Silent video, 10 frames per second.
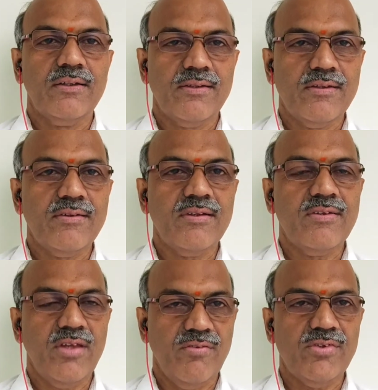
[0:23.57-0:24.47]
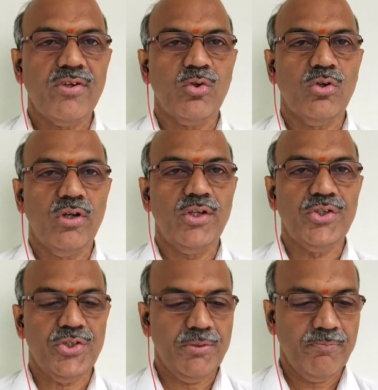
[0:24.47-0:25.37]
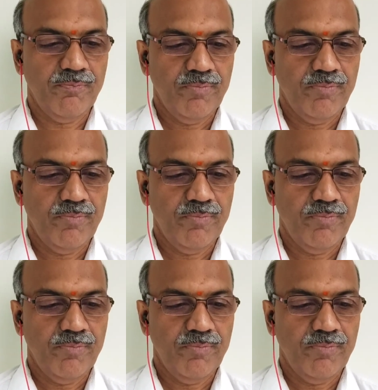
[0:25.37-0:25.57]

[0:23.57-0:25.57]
This is in savings account relationship.